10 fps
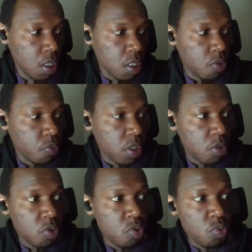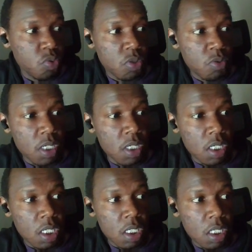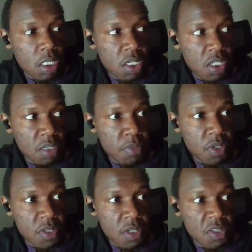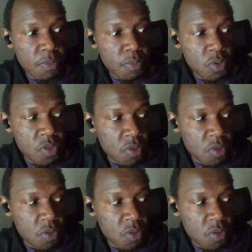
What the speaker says: we are going to require a database that supports,